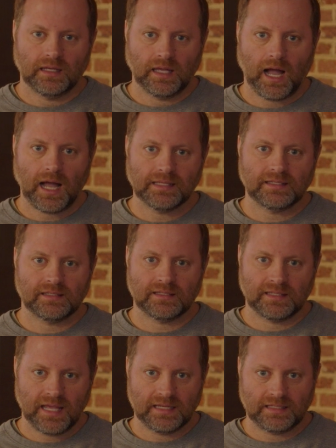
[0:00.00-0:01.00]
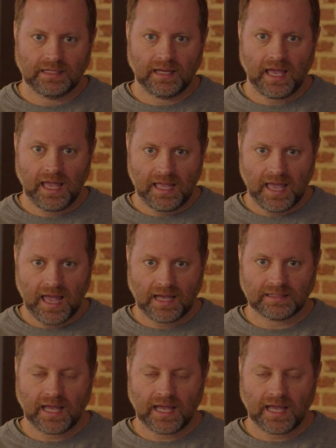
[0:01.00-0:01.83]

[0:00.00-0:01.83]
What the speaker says: God said to Ahaz,